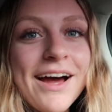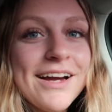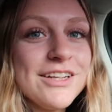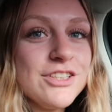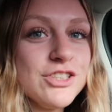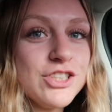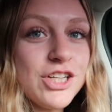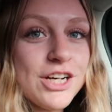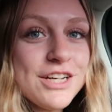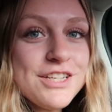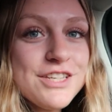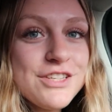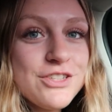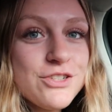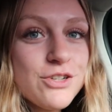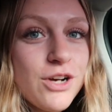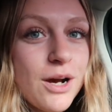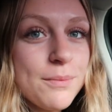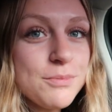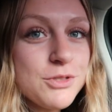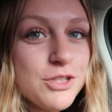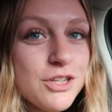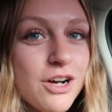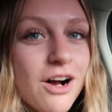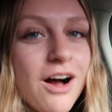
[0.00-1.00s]
I just
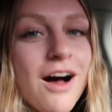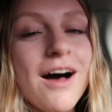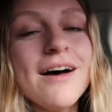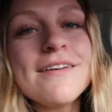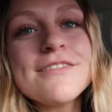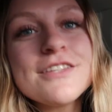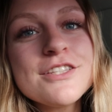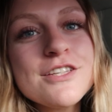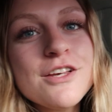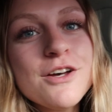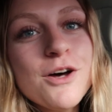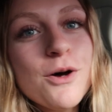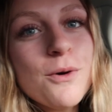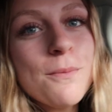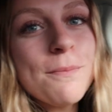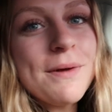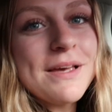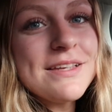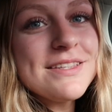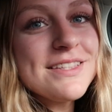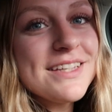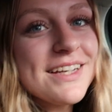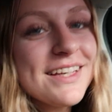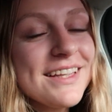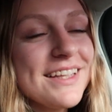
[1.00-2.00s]
dropped her off, so
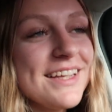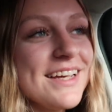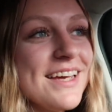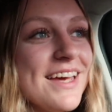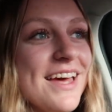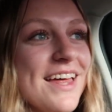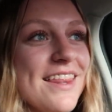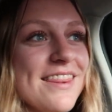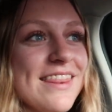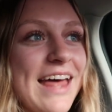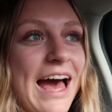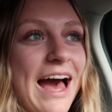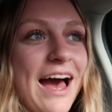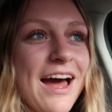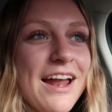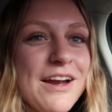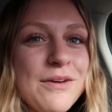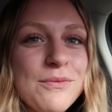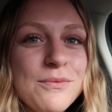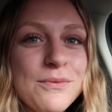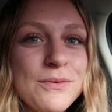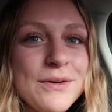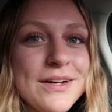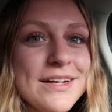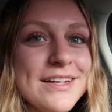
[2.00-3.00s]
basically
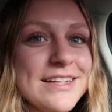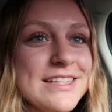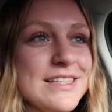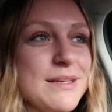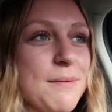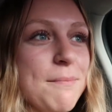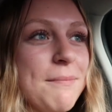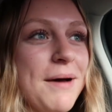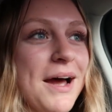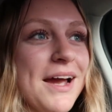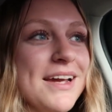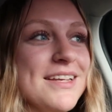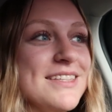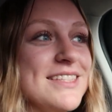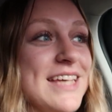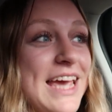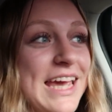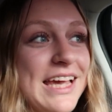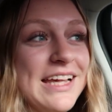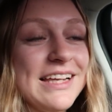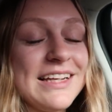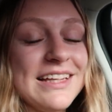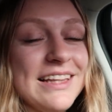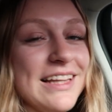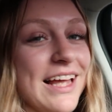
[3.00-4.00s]
that was my day
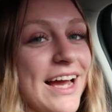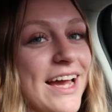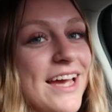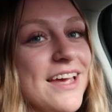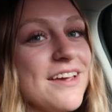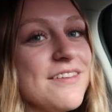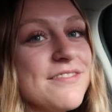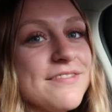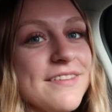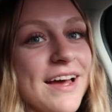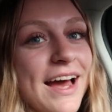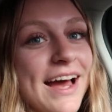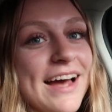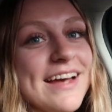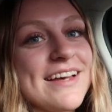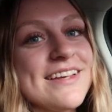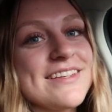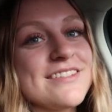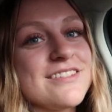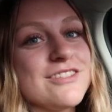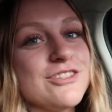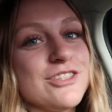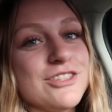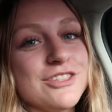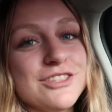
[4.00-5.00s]
in the life
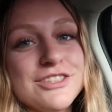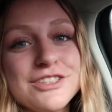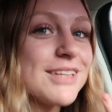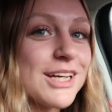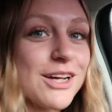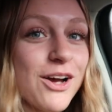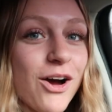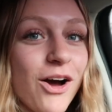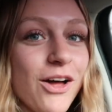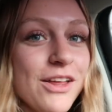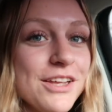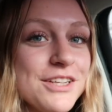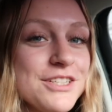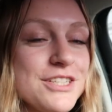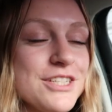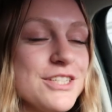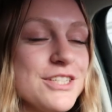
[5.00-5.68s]
as just a college